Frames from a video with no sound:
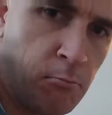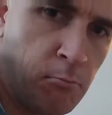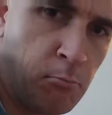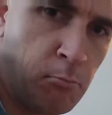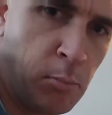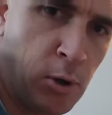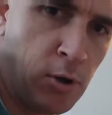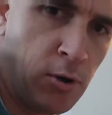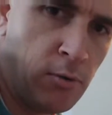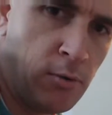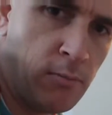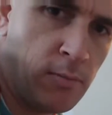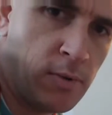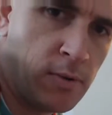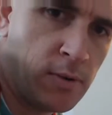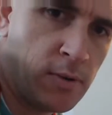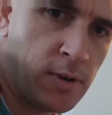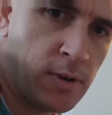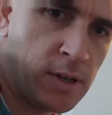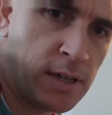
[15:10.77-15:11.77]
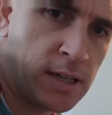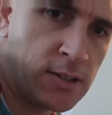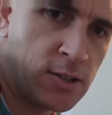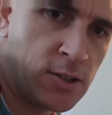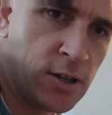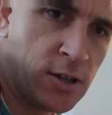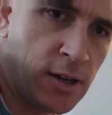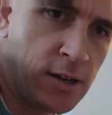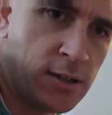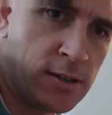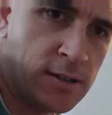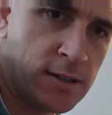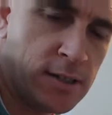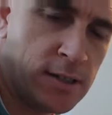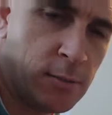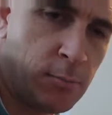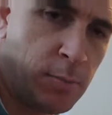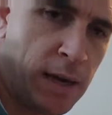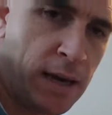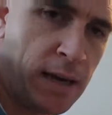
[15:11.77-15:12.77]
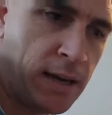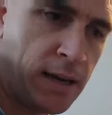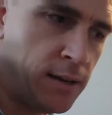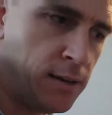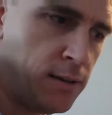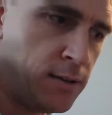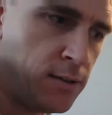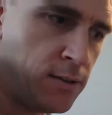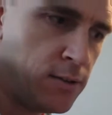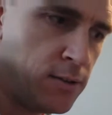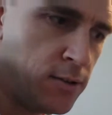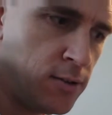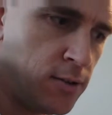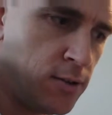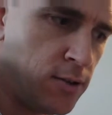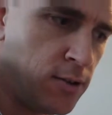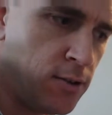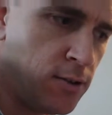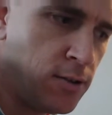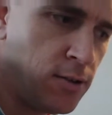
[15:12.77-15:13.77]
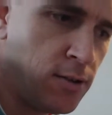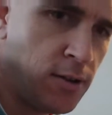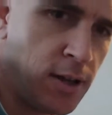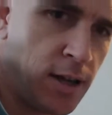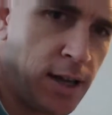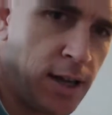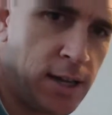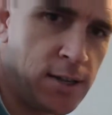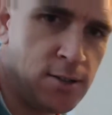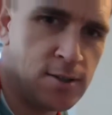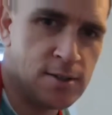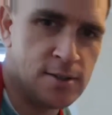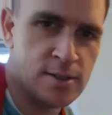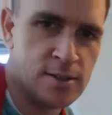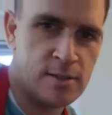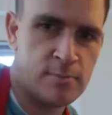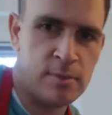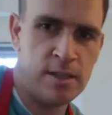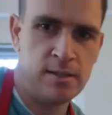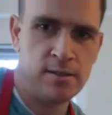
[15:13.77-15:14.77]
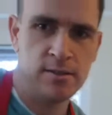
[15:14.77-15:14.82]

Boom. Okay, so now you can see the pan and you can see me.